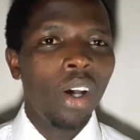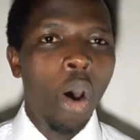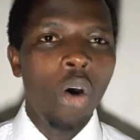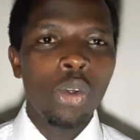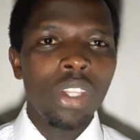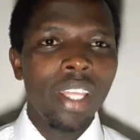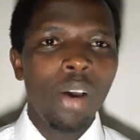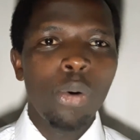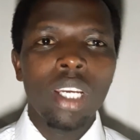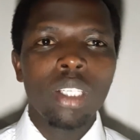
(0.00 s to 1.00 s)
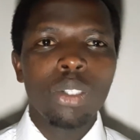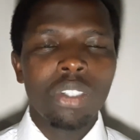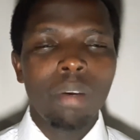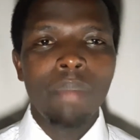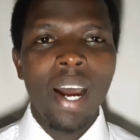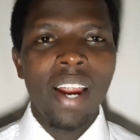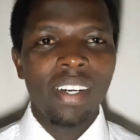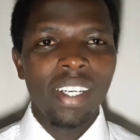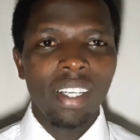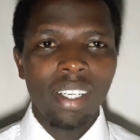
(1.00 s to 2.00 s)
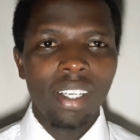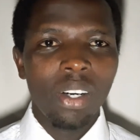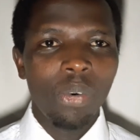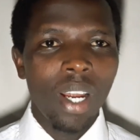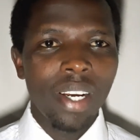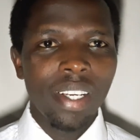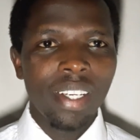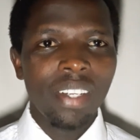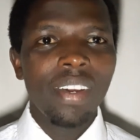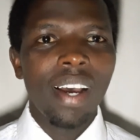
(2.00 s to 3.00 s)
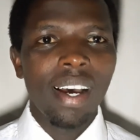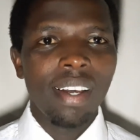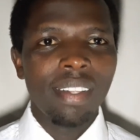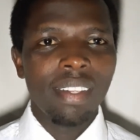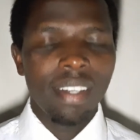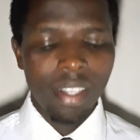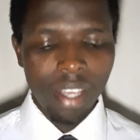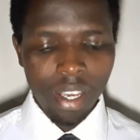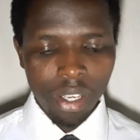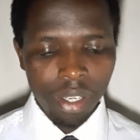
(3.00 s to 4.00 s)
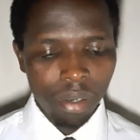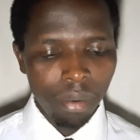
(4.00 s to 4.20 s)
On their way to Samaria, one day they